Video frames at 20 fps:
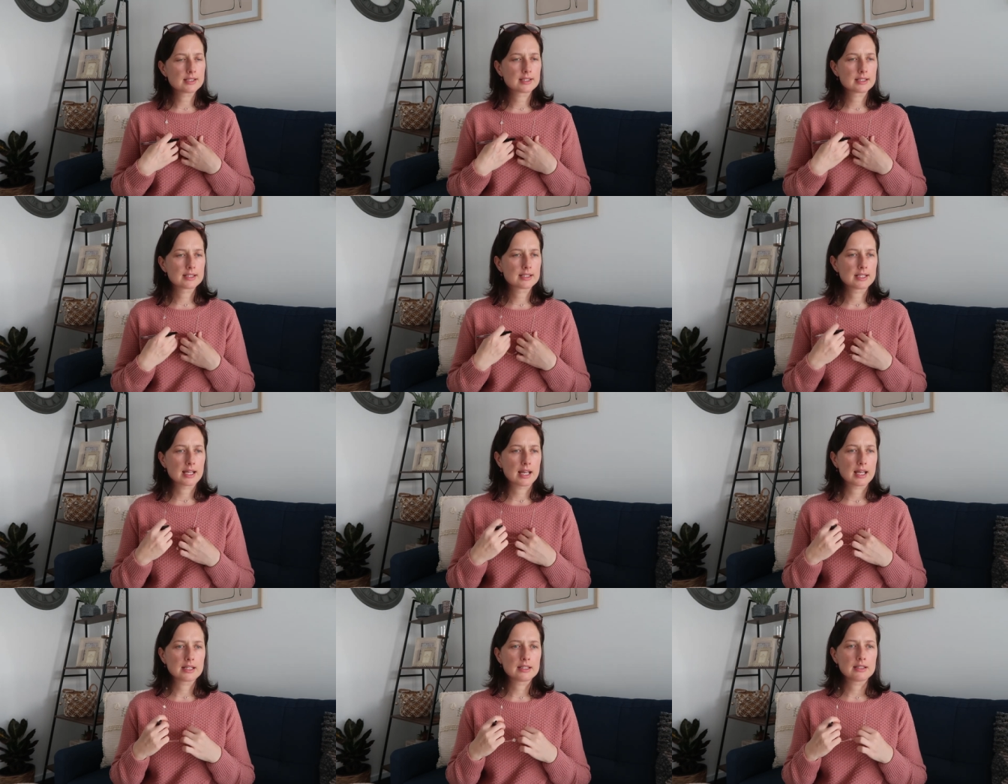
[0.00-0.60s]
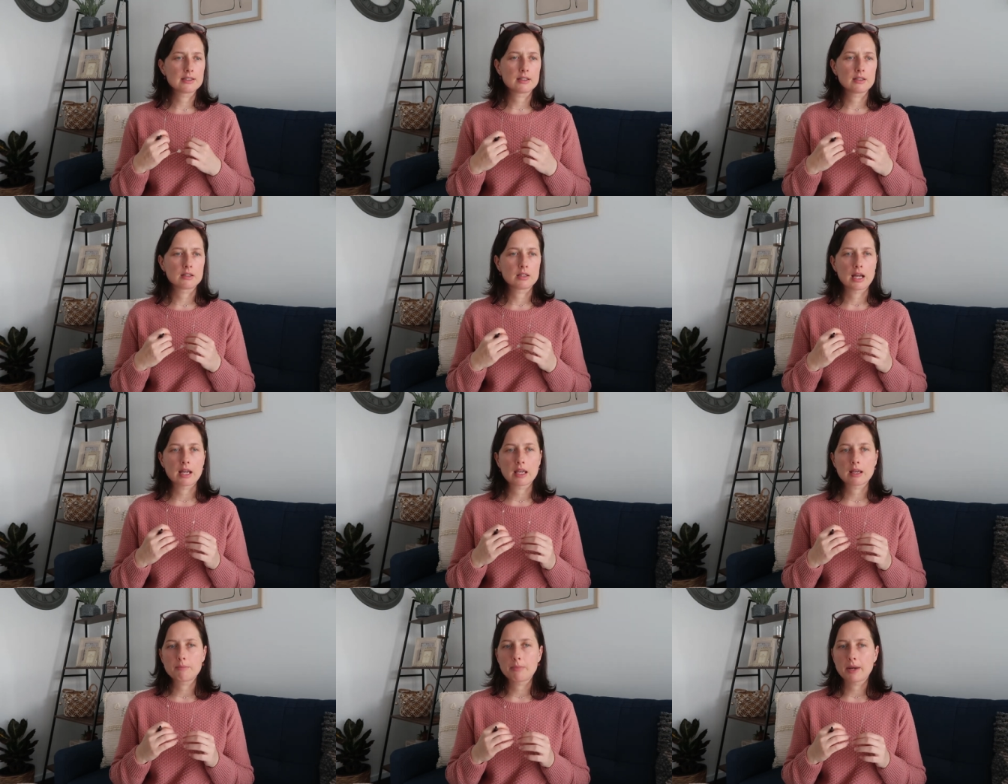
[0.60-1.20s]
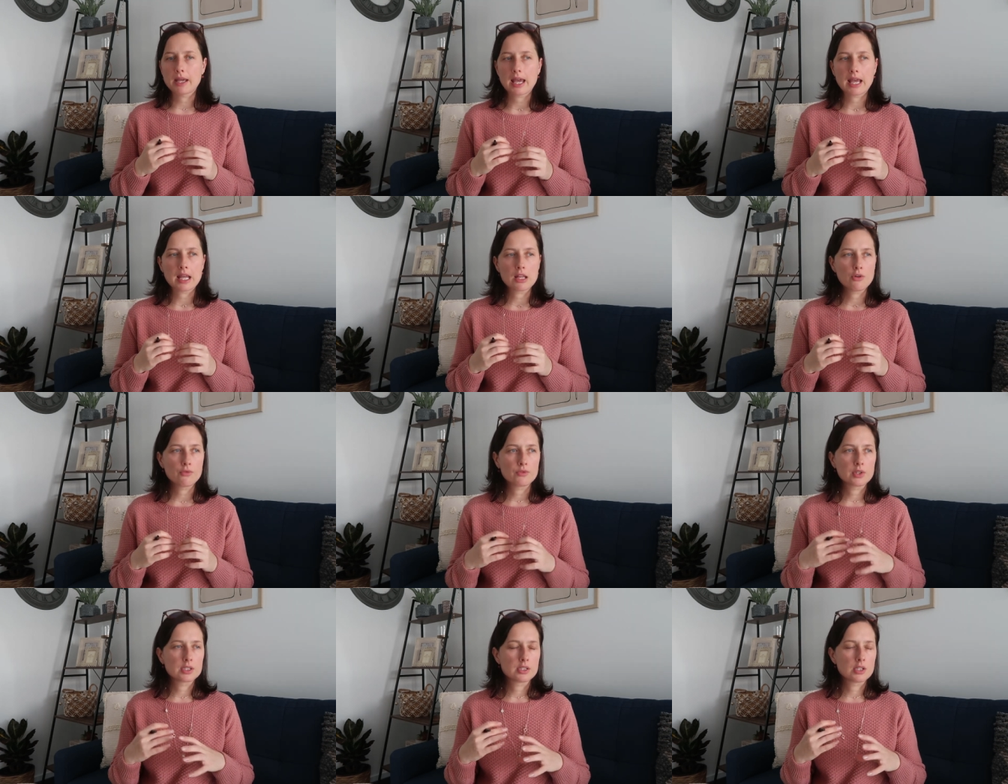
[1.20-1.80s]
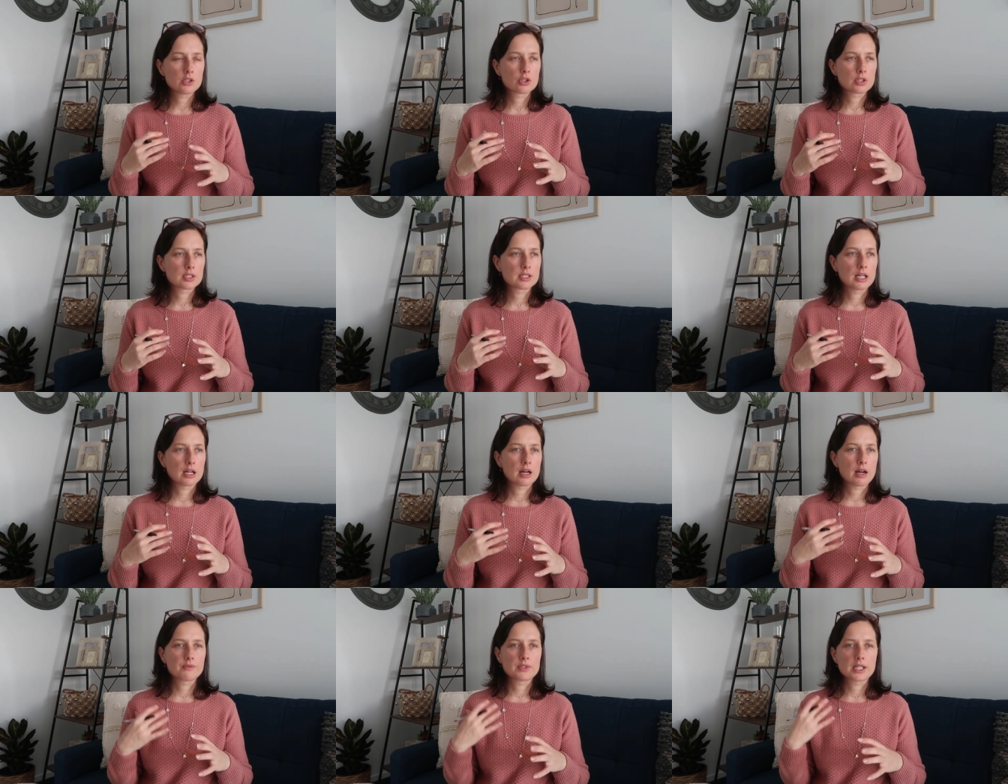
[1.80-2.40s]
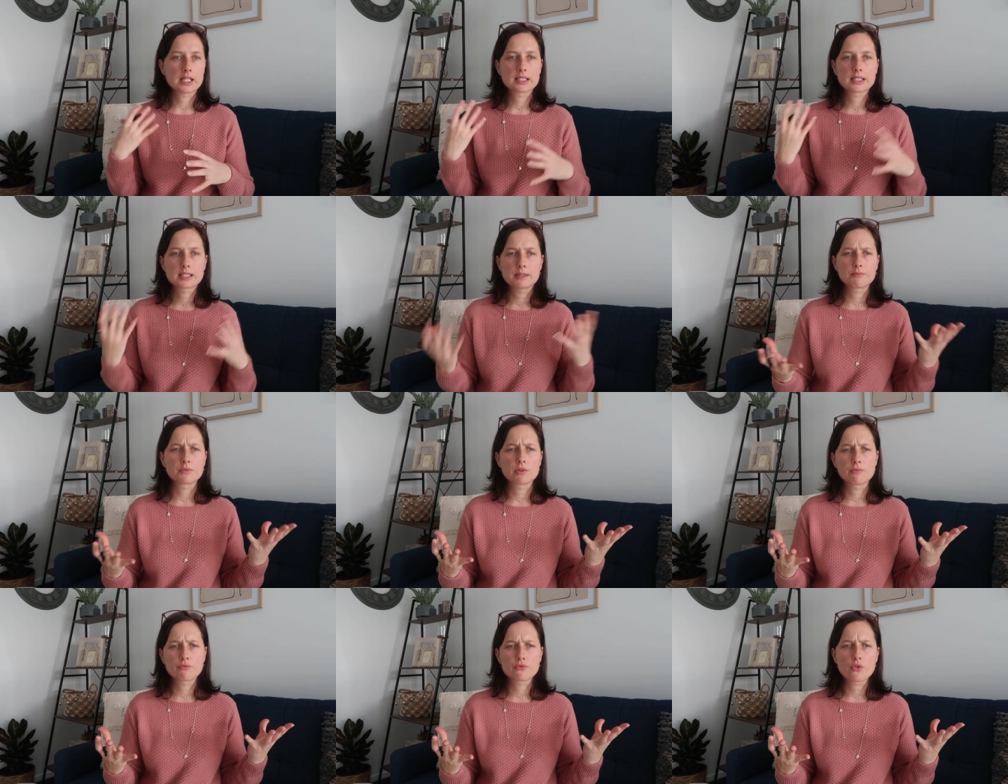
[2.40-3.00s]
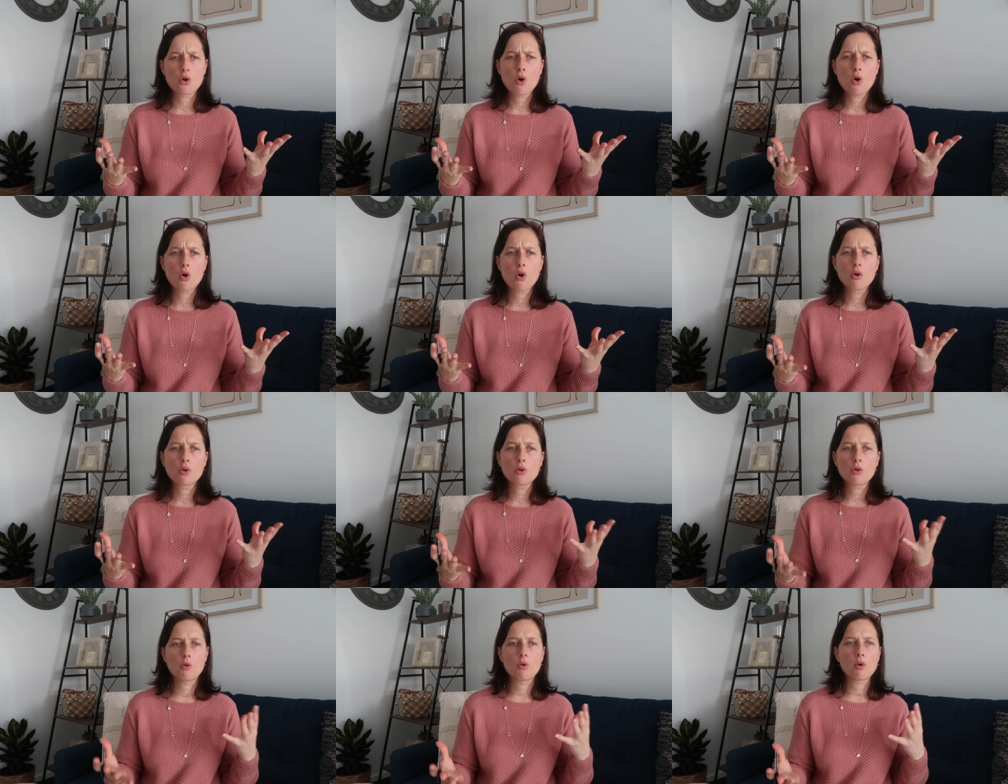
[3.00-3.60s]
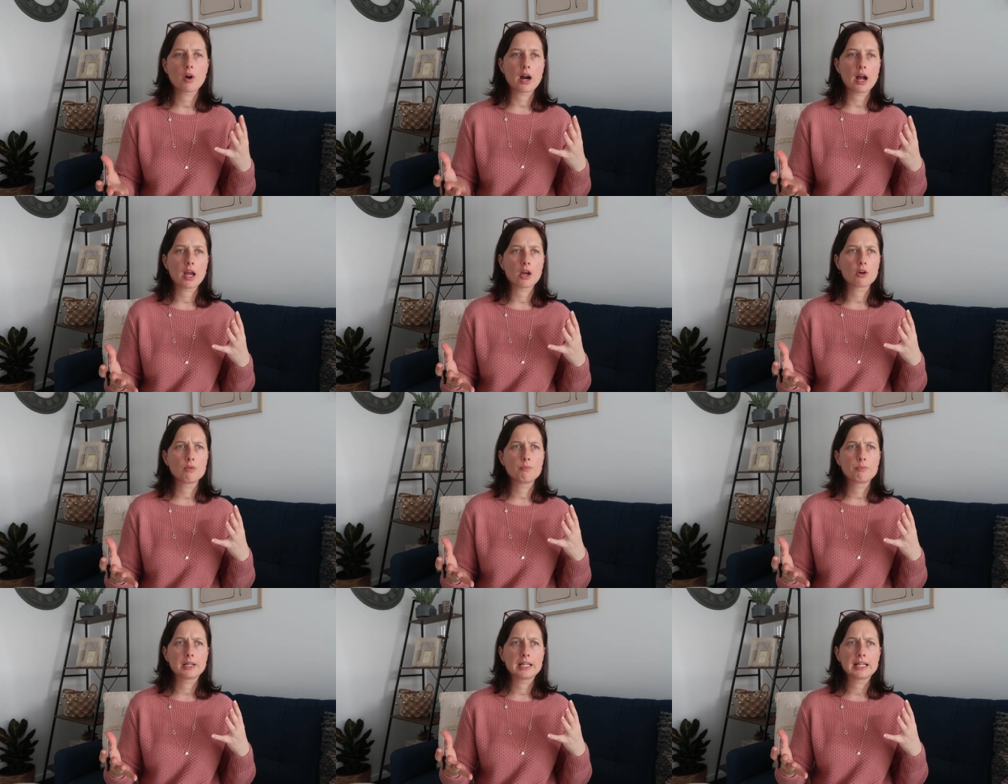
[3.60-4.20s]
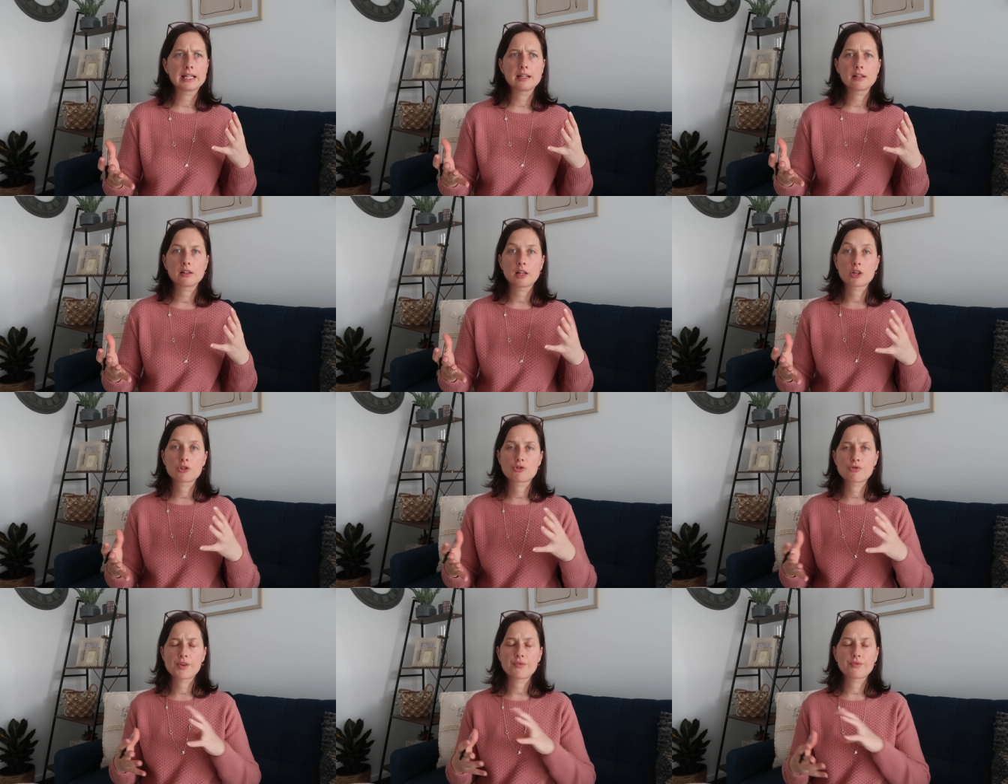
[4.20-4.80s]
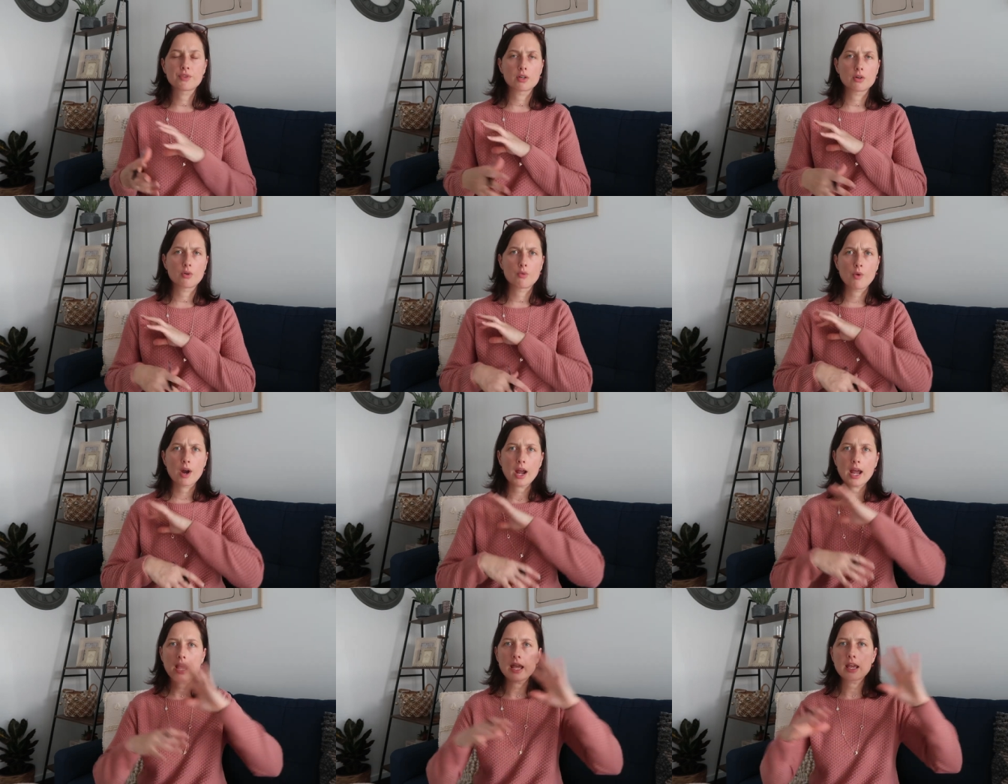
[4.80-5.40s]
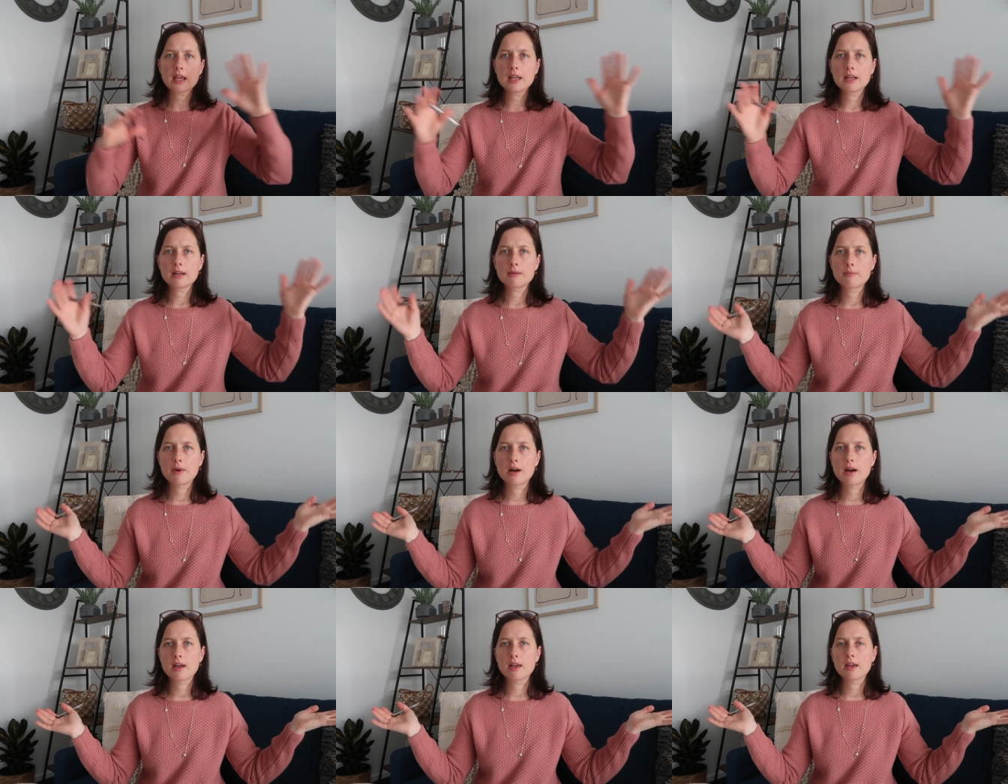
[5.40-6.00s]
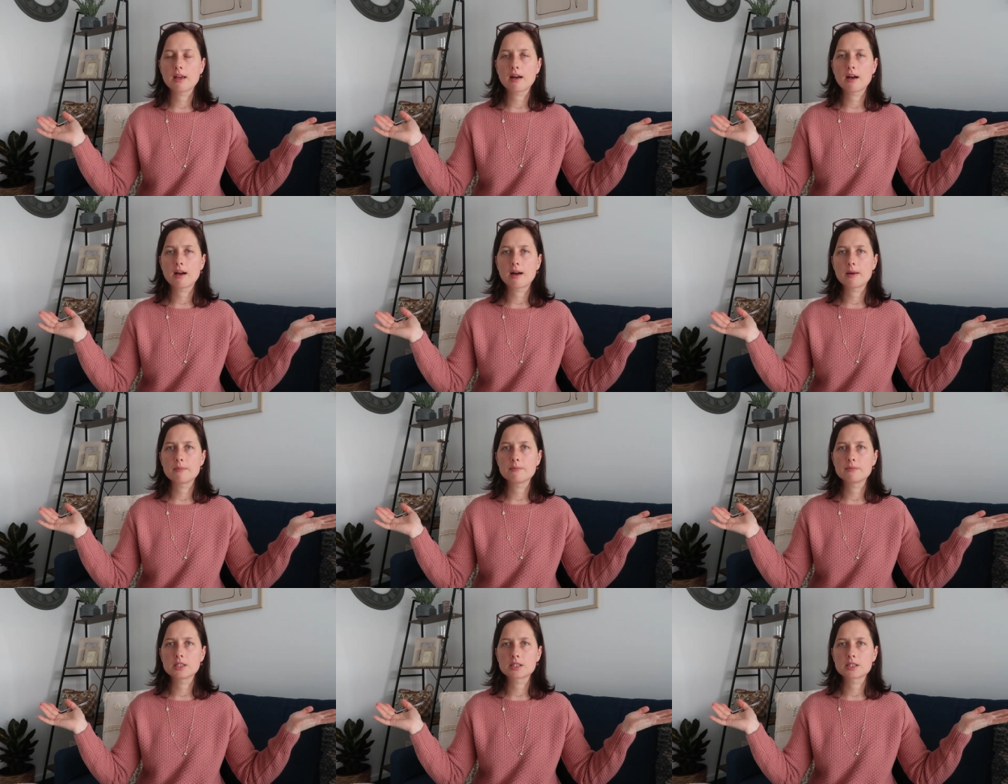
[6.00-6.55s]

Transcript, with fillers: said like by any of the teachers that I've done something wrong or I completely like drifted away in my um,